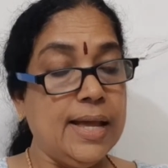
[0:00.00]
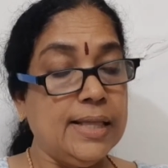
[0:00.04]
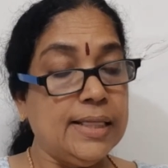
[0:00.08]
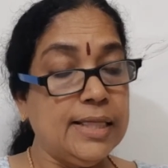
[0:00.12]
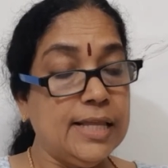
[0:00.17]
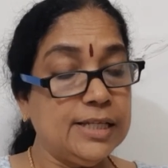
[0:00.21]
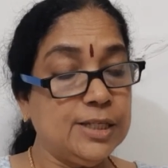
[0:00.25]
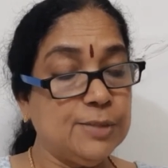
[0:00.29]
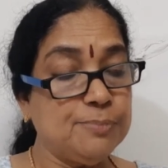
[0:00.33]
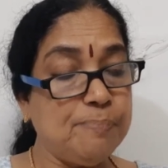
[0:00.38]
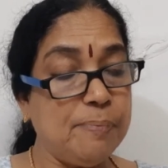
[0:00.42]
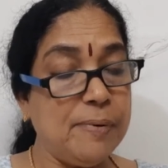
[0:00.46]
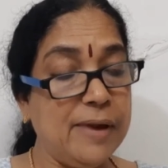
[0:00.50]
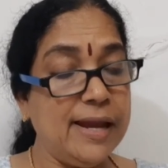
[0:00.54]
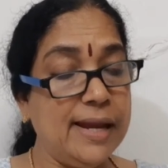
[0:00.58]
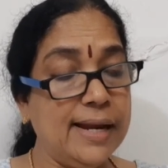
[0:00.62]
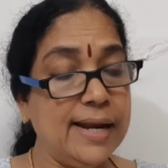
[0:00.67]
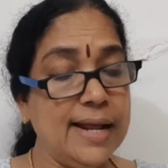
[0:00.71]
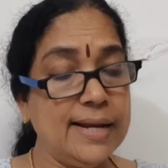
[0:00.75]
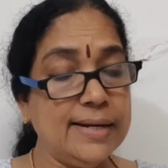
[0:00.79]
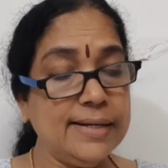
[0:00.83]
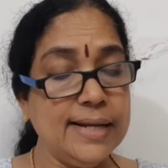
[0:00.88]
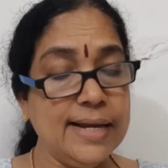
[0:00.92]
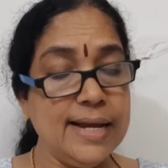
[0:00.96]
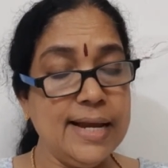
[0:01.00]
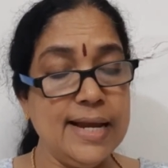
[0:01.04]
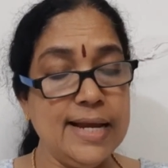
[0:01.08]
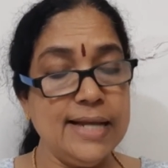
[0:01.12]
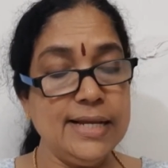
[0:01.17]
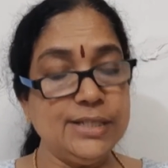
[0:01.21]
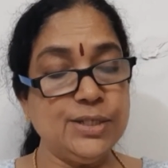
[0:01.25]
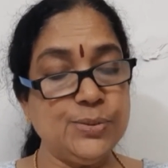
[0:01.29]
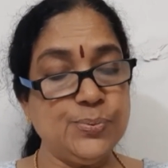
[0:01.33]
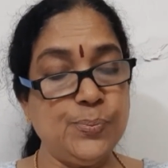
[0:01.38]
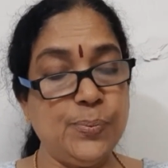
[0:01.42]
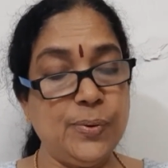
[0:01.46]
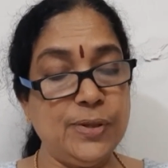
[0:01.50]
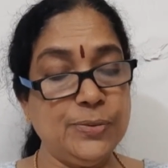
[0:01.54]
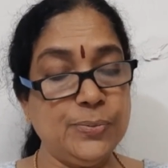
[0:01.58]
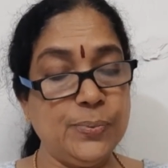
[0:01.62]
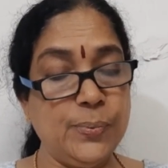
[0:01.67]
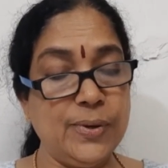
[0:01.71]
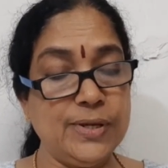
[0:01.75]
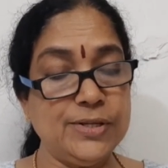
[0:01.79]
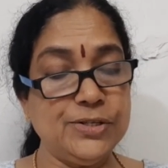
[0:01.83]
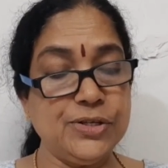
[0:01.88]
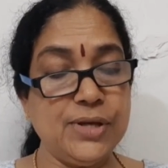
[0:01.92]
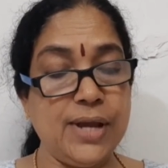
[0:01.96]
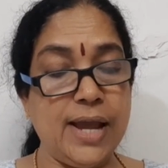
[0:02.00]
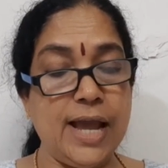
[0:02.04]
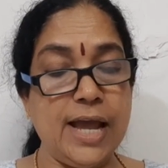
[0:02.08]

The speed and ease with which